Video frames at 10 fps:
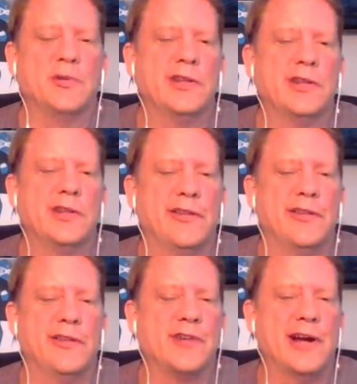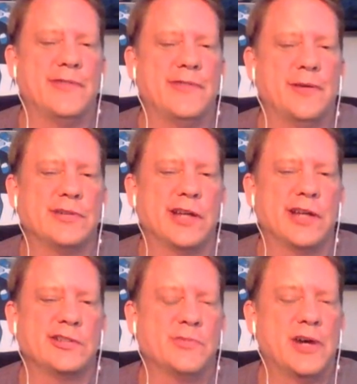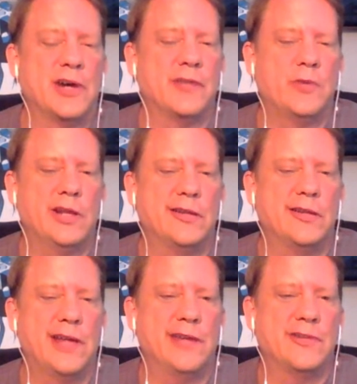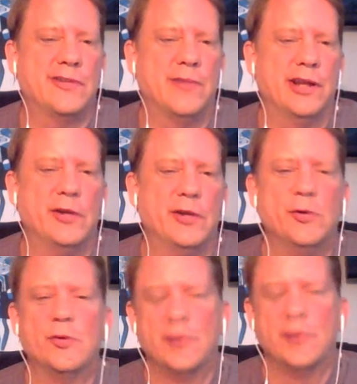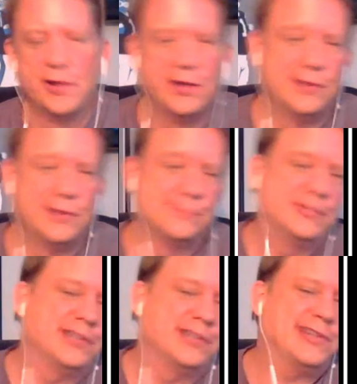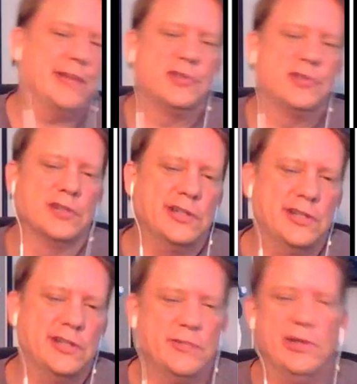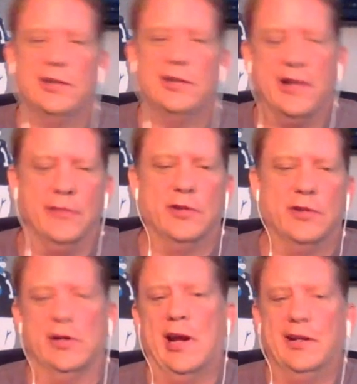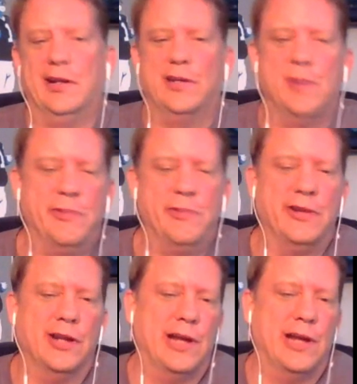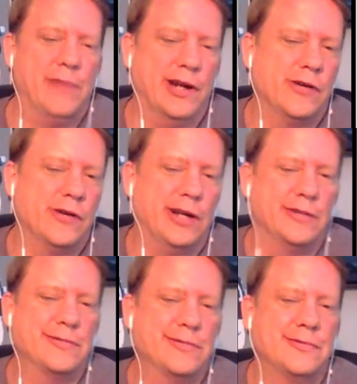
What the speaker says: one thing in the draft. I was kind of surprised we didn't take somebody who conceptually could be a developmental guy to come up in the linebacker ranks.